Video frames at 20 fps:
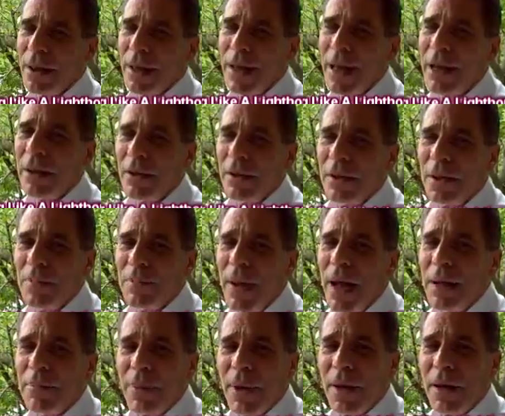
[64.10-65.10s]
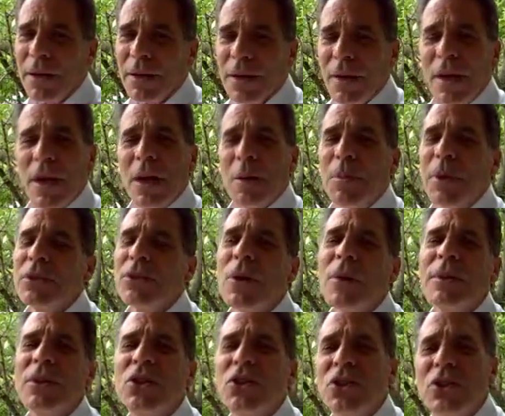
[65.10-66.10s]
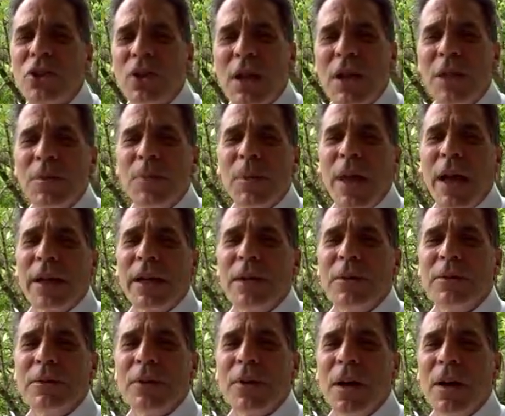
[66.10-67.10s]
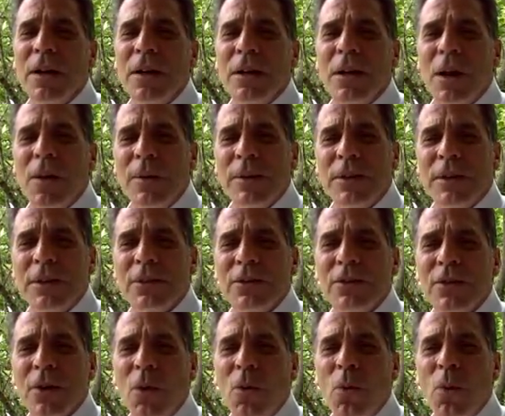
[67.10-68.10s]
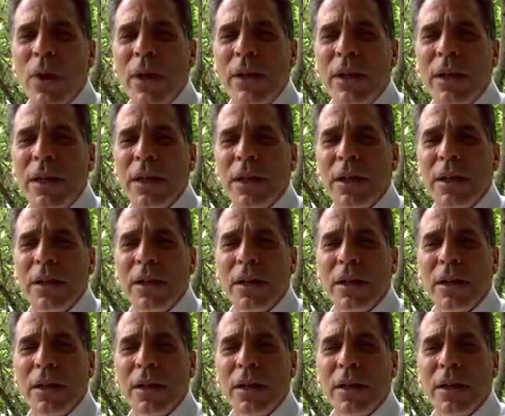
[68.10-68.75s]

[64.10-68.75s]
an error on my part, but it's always seemed like it was, it always gets so windy.